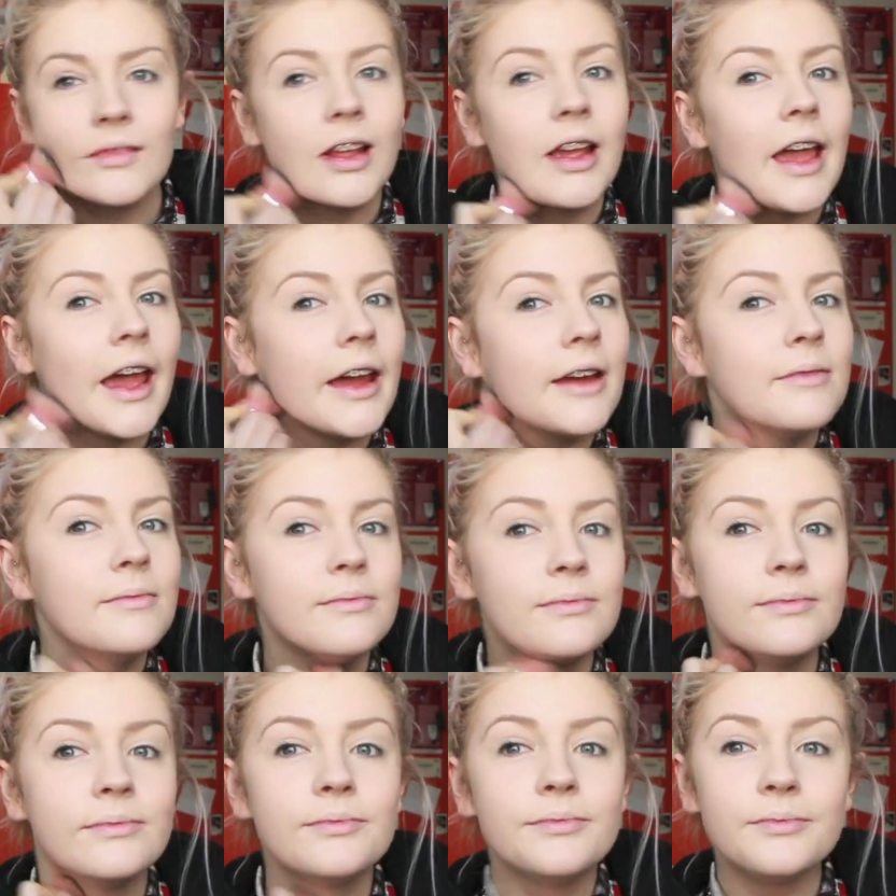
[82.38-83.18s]
Okay.
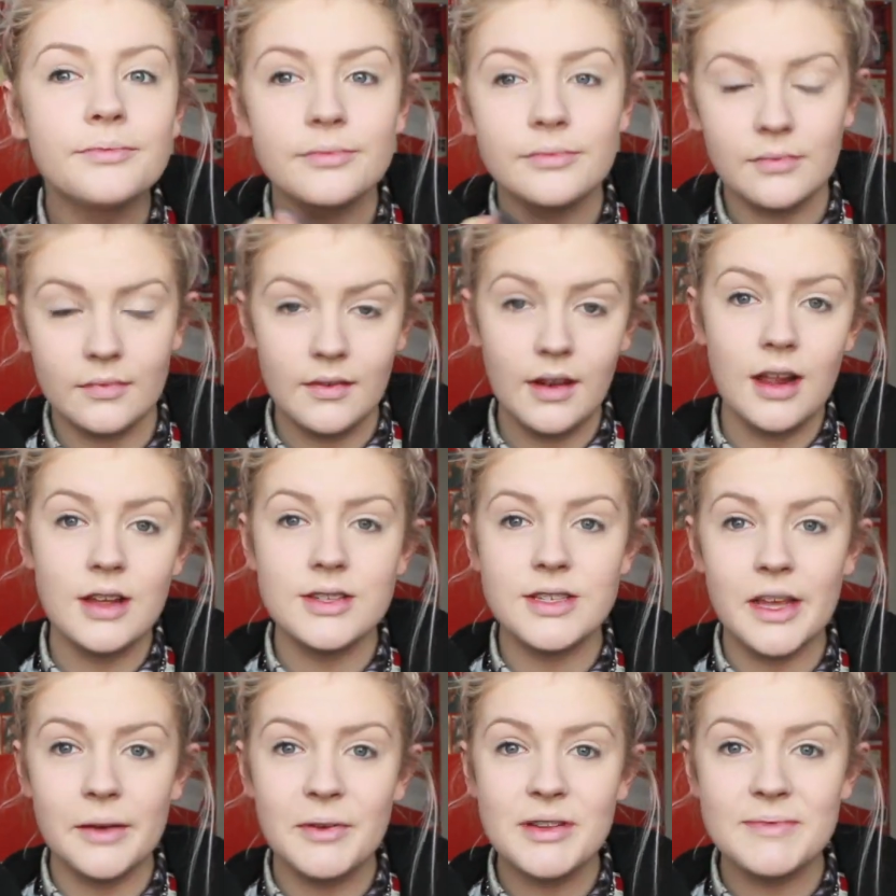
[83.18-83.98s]

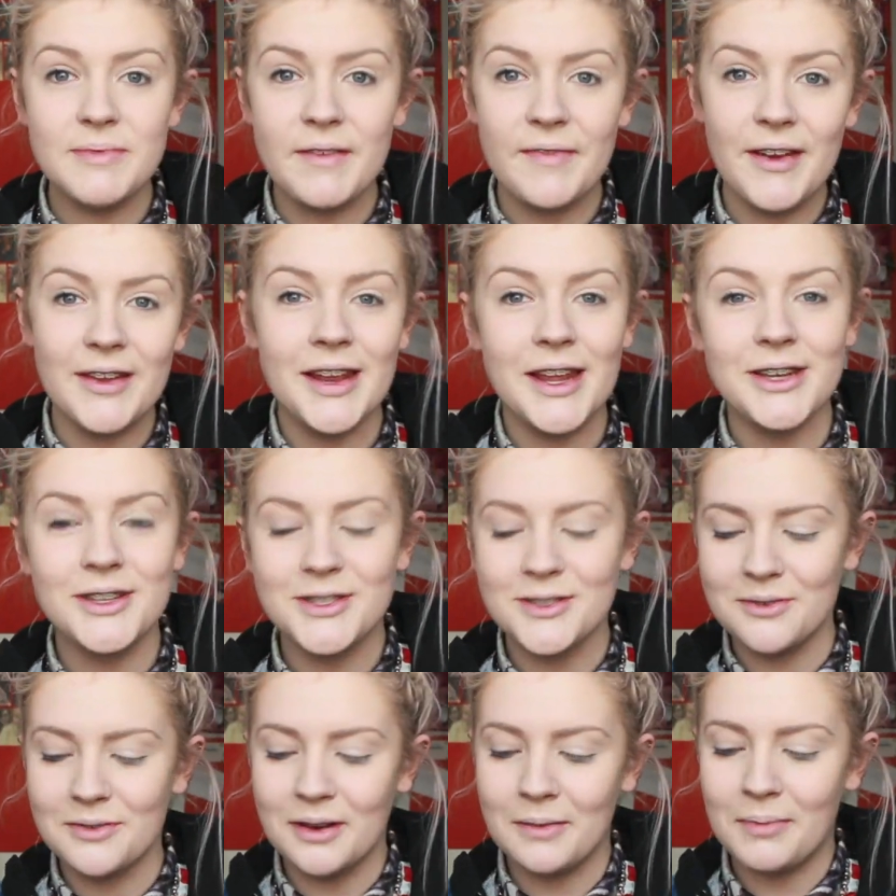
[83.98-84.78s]
So once my
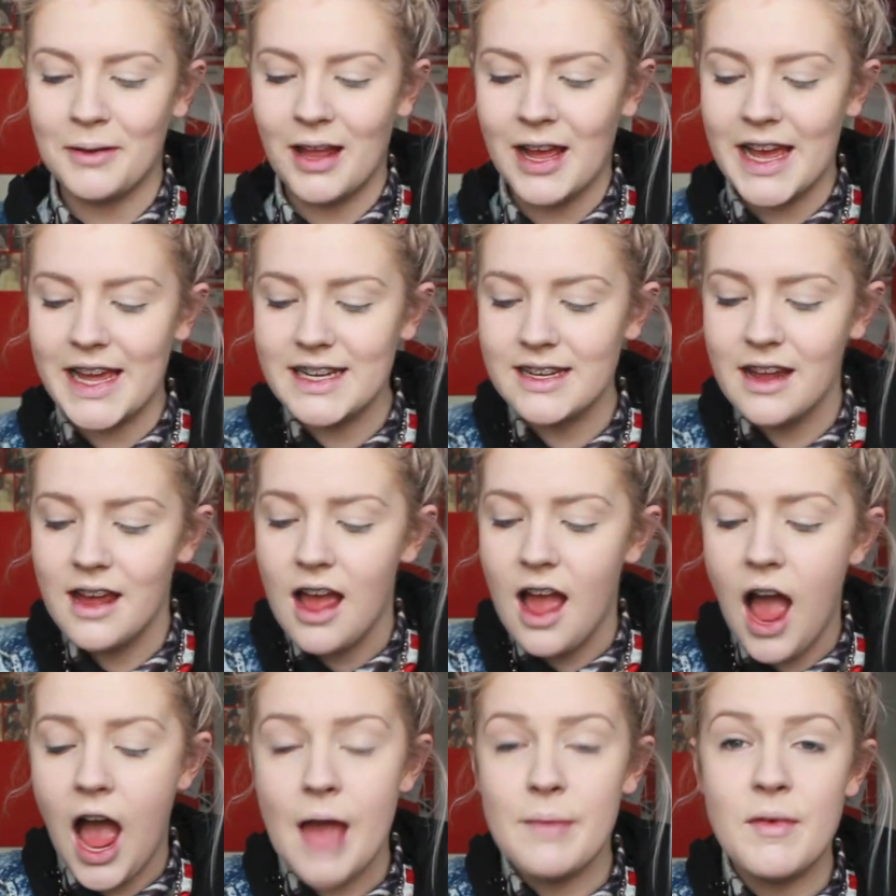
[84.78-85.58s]
foundation's all applied,
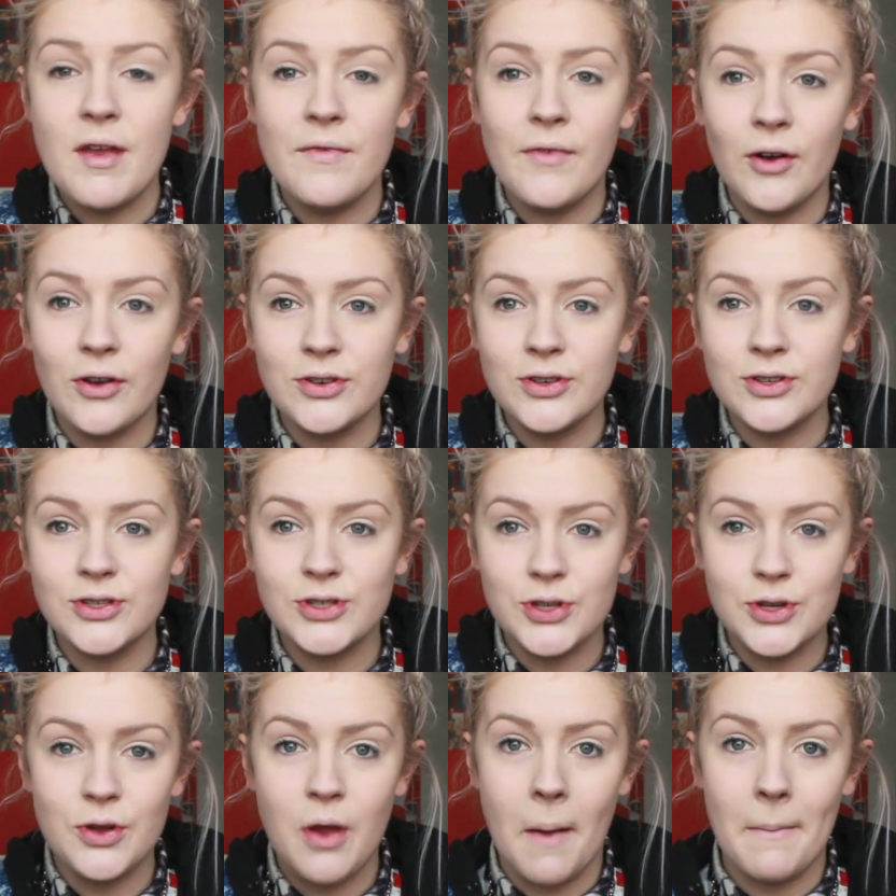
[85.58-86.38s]
I move on
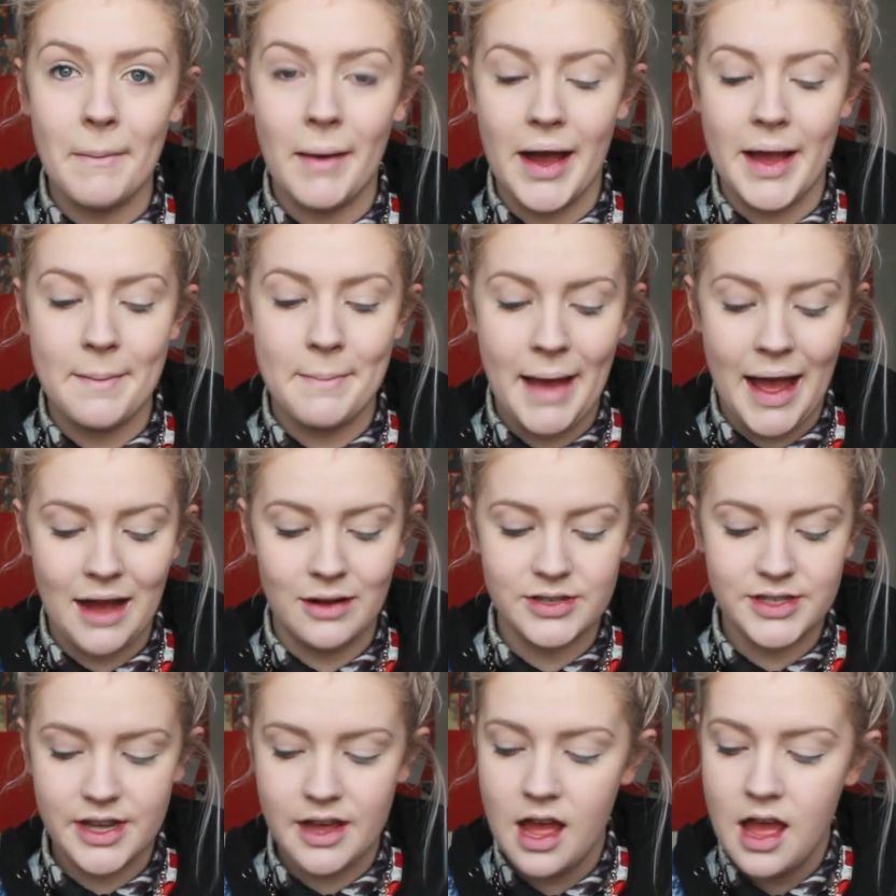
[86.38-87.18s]
to my
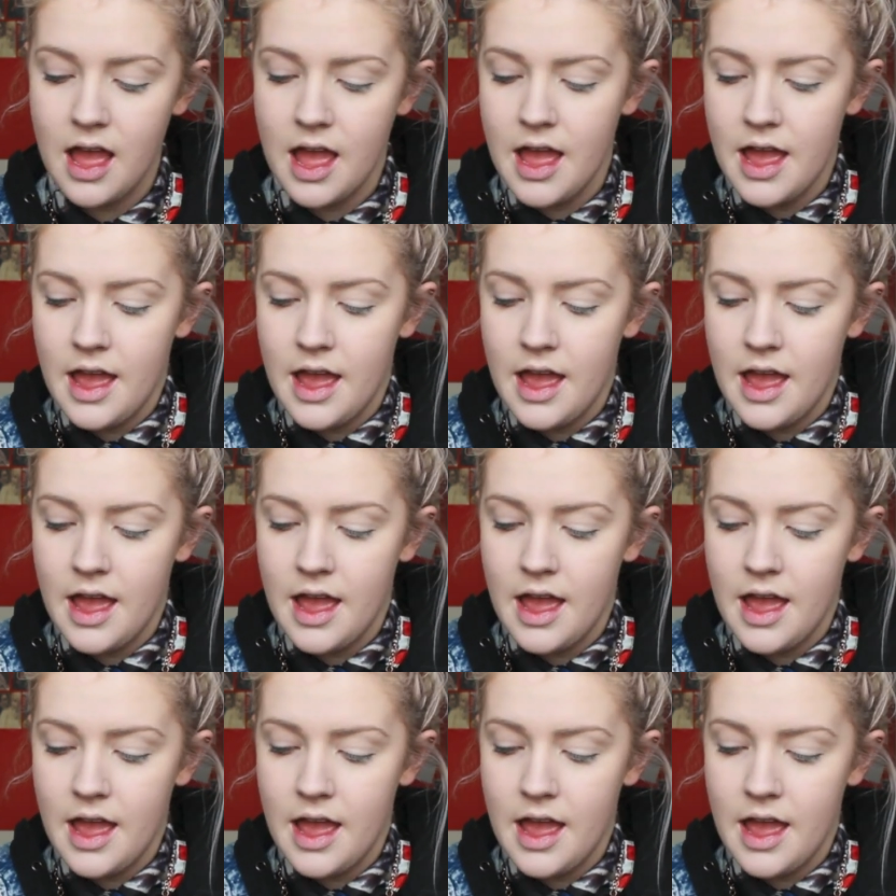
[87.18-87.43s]
powder.